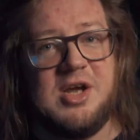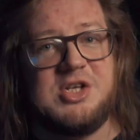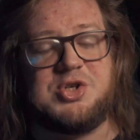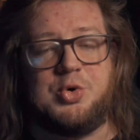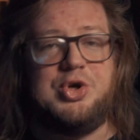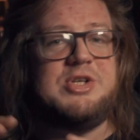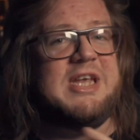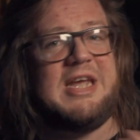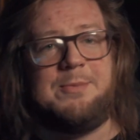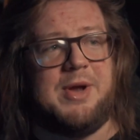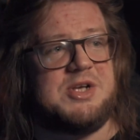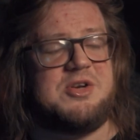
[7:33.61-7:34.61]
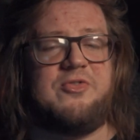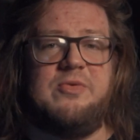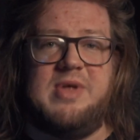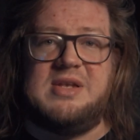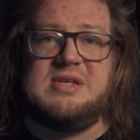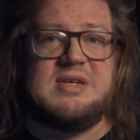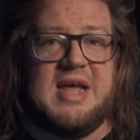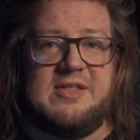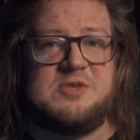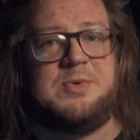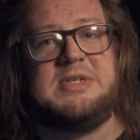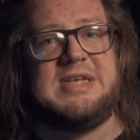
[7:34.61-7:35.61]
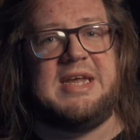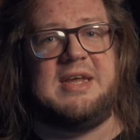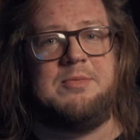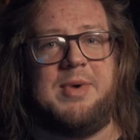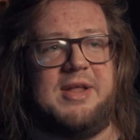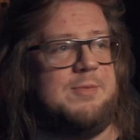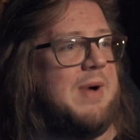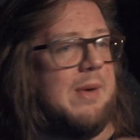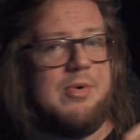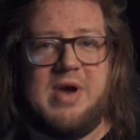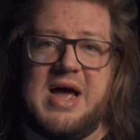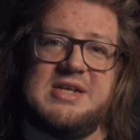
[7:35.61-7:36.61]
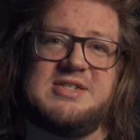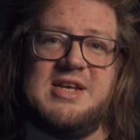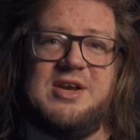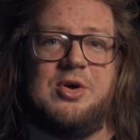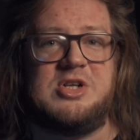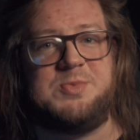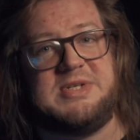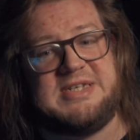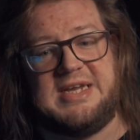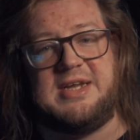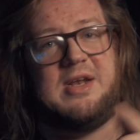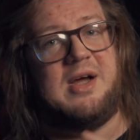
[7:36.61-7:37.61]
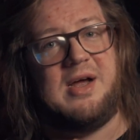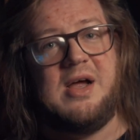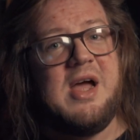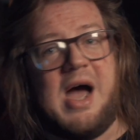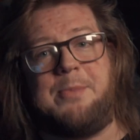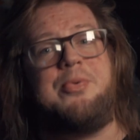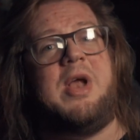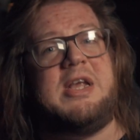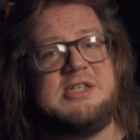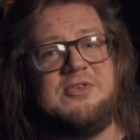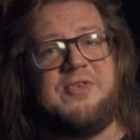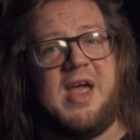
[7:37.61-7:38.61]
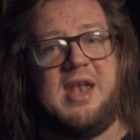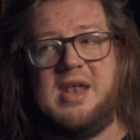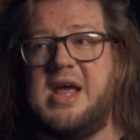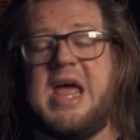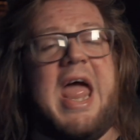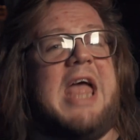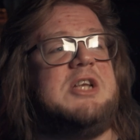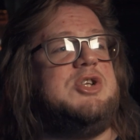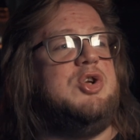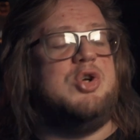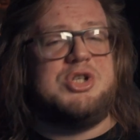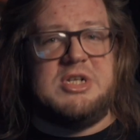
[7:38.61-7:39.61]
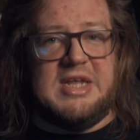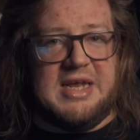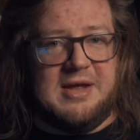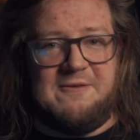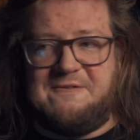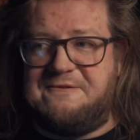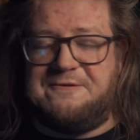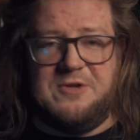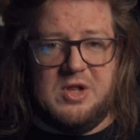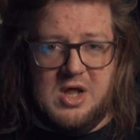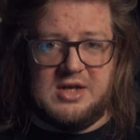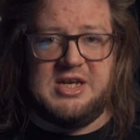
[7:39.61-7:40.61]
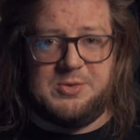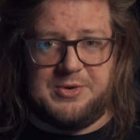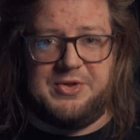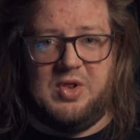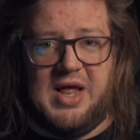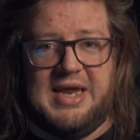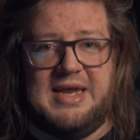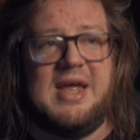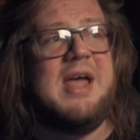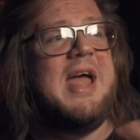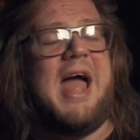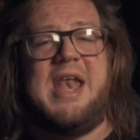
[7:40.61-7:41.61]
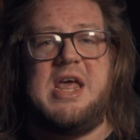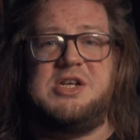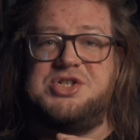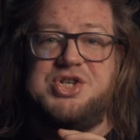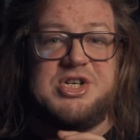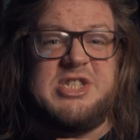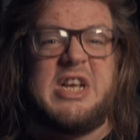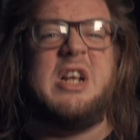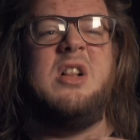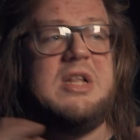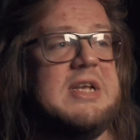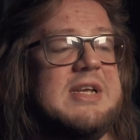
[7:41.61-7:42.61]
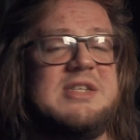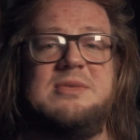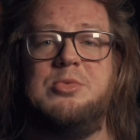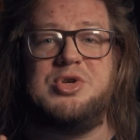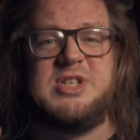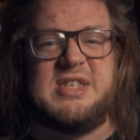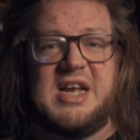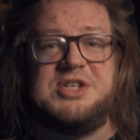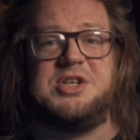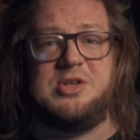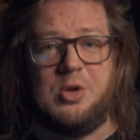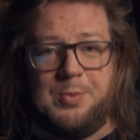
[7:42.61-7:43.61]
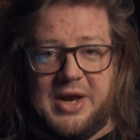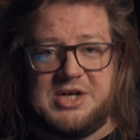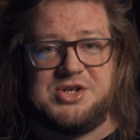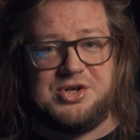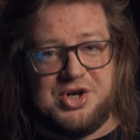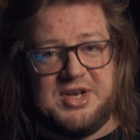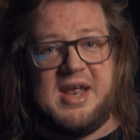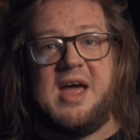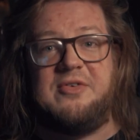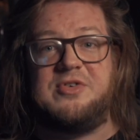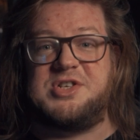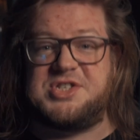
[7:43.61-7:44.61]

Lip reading: So you take a picture from the internet that's been taken by the paparazzi, or it's been taken at a press event, it's usually flooded with light, and it is just the cleanest, most digital picture you could ever